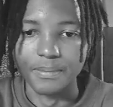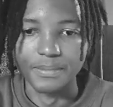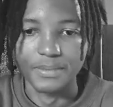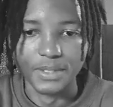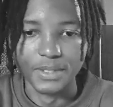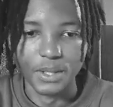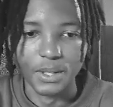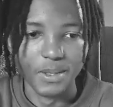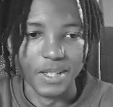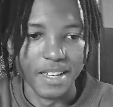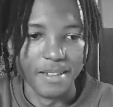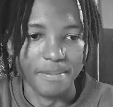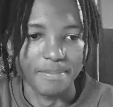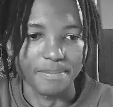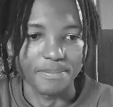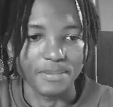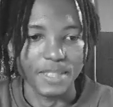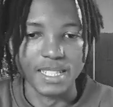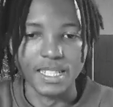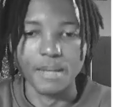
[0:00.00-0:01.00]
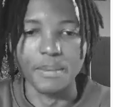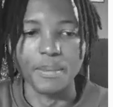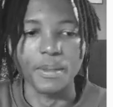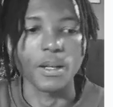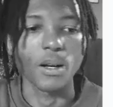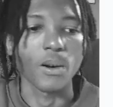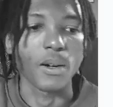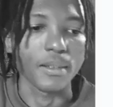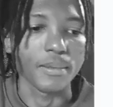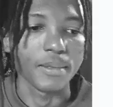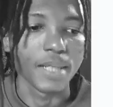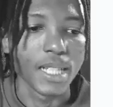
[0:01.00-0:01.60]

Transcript: So yeah, let's keep it going.